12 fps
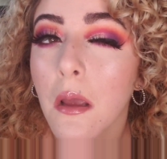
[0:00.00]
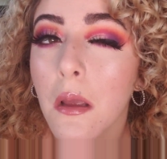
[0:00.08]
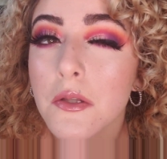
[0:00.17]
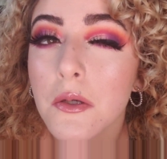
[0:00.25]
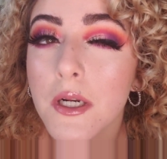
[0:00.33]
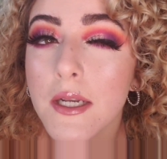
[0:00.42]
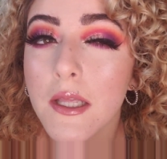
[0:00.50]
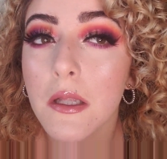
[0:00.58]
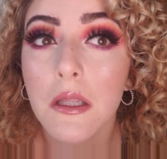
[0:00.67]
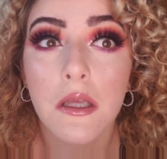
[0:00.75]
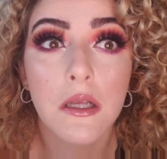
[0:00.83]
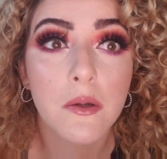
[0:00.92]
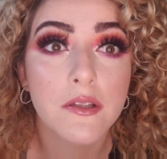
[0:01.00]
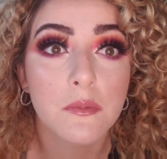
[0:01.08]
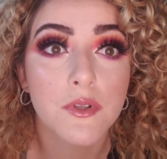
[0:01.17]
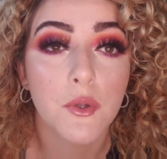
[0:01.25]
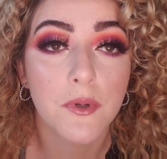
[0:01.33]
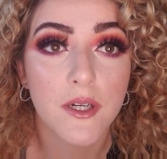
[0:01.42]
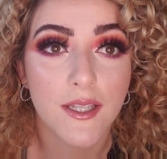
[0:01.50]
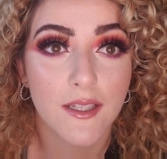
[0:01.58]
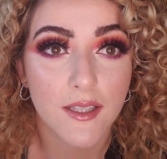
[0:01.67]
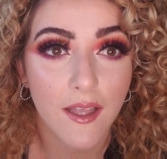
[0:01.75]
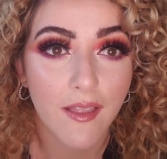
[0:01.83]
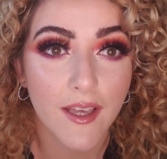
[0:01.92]
sort of deal with some super
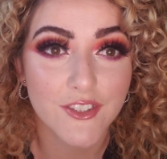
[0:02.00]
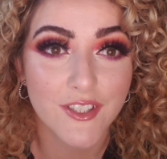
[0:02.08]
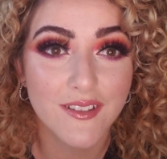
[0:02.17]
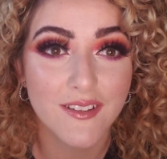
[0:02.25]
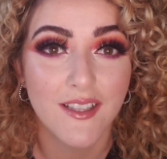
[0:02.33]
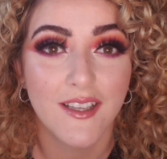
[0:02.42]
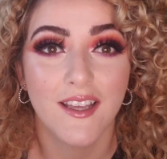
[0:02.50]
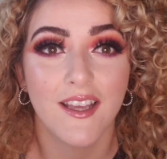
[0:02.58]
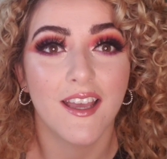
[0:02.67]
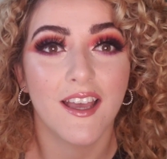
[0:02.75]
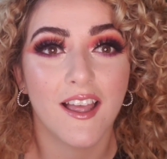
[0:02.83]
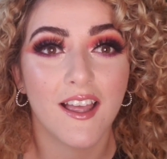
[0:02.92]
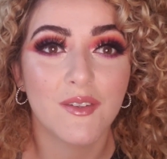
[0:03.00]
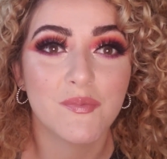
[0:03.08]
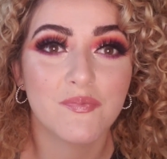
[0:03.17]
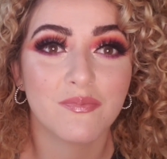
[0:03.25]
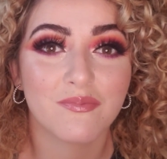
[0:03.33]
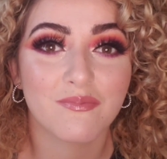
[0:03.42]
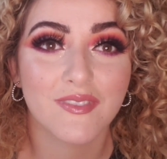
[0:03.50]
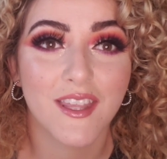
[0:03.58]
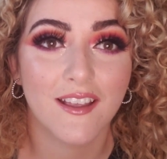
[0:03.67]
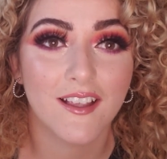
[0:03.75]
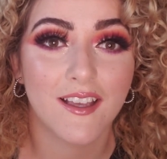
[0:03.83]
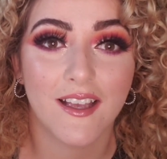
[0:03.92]
intense eyelashes.
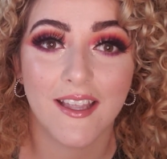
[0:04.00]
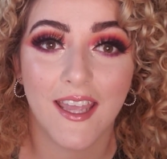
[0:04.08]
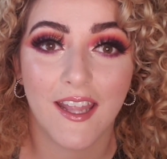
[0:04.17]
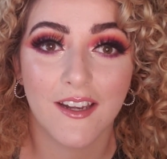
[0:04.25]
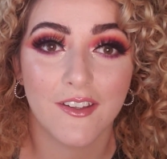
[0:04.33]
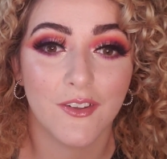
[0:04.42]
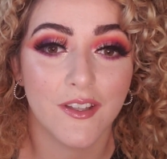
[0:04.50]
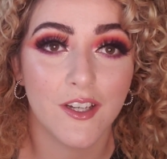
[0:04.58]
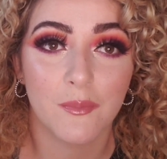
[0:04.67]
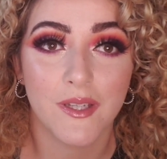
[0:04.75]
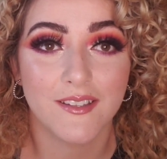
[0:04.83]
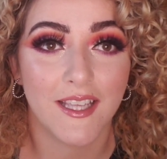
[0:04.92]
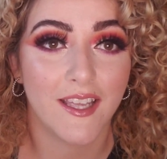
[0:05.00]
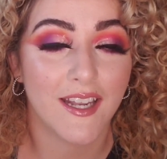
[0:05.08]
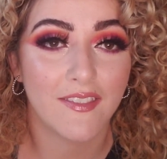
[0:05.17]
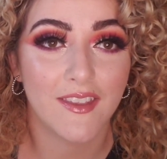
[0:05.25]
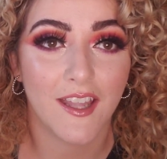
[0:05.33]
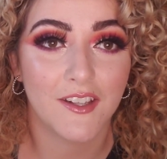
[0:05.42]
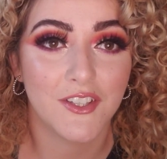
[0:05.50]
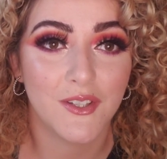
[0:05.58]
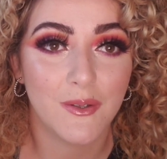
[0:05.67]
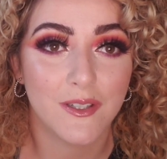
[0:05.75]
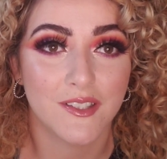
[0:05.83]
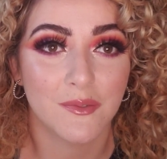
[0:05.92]
Again, you'll hear me say it at the end
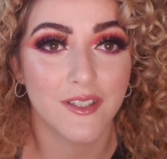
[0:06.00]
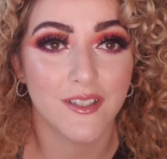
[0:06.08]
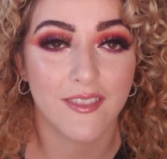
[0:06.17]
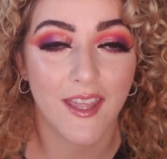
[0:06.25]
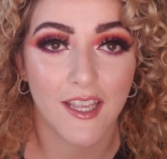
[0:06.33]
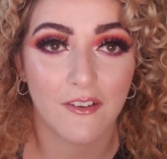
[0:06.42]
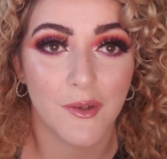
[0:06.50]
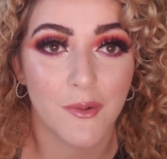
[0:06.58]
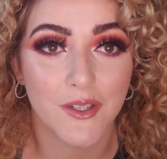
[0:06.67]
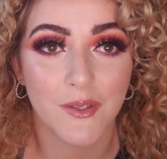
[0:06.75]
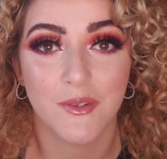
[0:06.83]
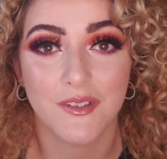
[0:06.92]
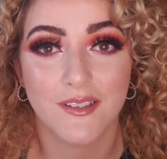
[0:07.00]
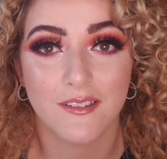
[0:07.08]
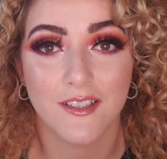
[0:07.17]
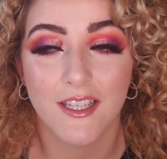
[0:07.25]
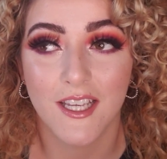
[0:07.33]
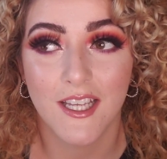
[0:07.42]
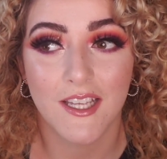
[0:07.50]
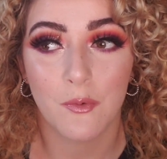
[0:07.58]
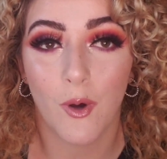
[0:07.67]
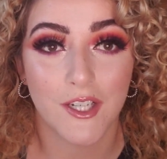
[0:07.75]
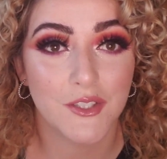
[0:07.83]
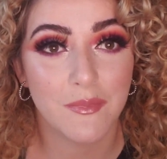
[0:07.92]
too. I just wanted to thank everyone who's
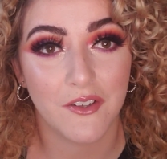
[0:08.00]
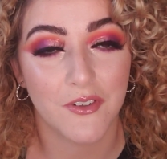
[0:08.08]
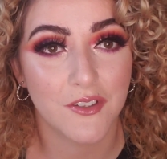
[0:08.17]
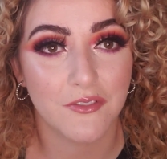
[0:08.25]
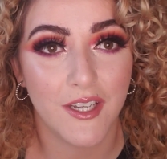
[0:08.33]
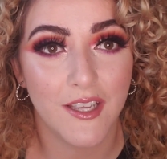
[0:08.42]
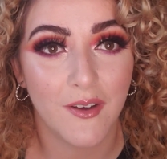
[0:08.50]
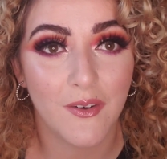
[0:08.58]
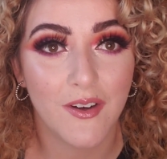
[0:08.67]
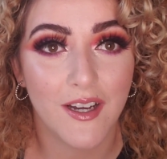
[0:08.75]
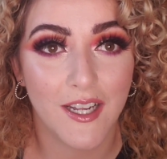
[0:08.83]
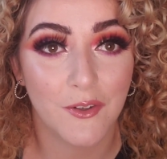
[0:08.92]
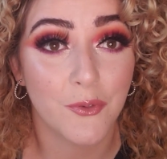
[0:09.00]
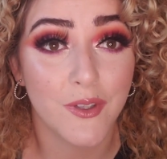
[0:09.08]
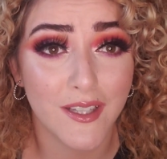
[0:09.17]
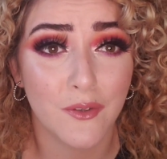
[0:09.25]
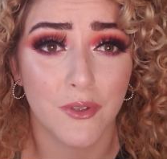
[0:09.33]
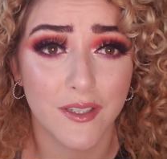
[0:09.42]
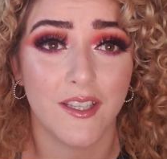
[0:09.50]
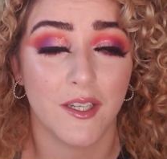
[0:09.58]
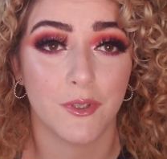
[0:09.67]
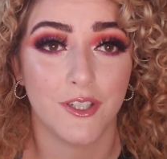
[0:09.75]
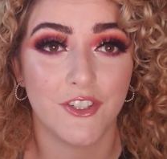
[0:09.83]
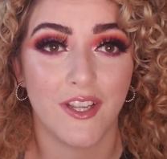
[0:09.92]
watched my first video. I really
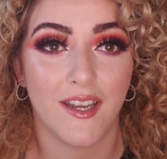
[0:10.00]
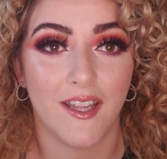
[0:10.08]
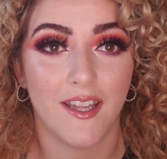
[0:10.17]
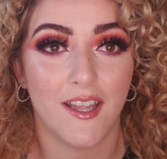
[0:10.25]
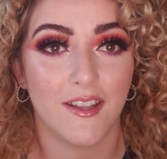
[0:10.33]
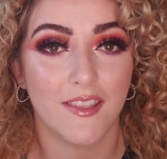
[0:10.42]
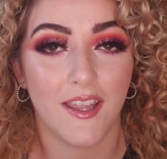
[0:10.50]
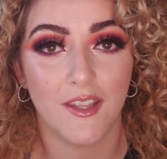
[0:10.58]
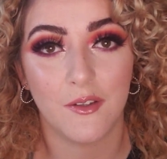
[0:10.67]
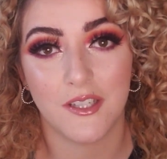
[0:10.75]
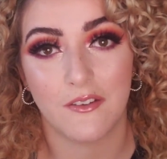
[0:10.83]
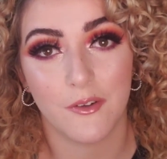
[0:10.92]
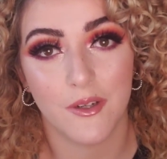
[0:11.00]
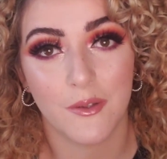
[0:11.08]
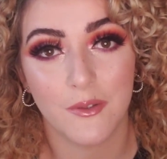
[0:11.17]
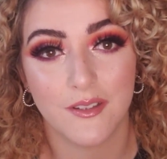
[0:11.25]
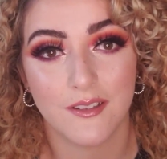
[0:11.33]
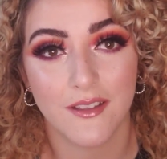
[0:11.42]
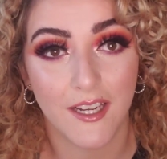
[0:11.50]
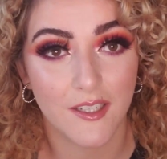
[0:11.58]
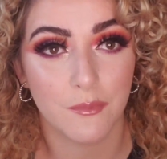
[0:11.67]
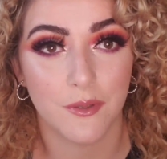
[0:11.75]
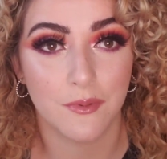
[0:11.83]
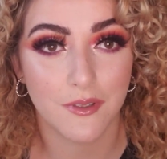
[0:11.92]
appreciate it, and thank you to everyone who's liked
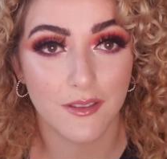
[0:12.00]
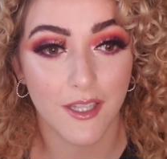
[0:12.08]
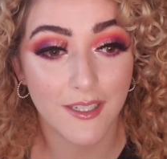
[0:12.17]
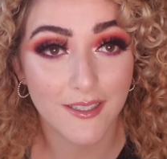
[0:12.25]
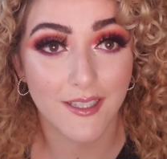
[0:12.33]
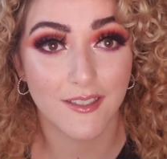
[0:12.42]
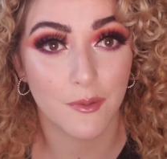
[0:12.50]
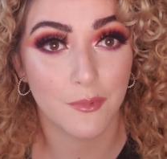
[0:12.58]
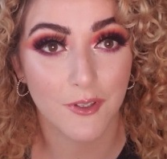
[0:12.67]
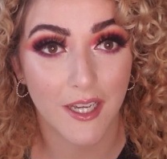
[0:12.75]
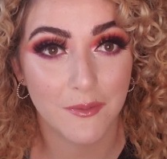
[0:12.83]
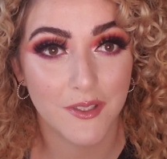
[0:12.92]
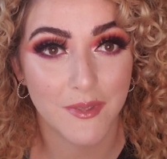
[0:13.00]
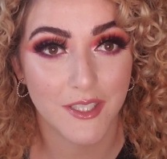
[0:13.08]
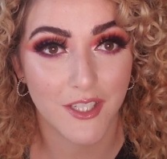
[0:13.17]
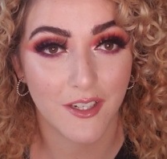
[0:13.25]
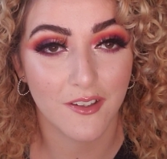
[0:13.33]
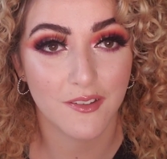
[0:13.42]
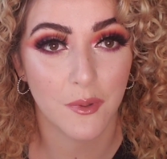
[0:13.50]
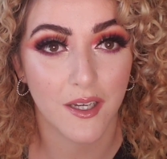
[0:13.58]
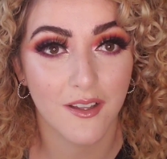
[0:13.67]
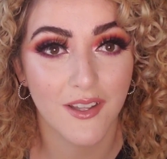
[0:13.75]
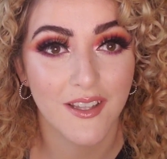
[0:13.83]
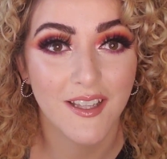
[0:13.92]
and subscribed to my channel as
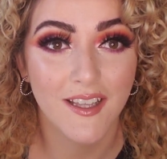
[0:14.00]
well.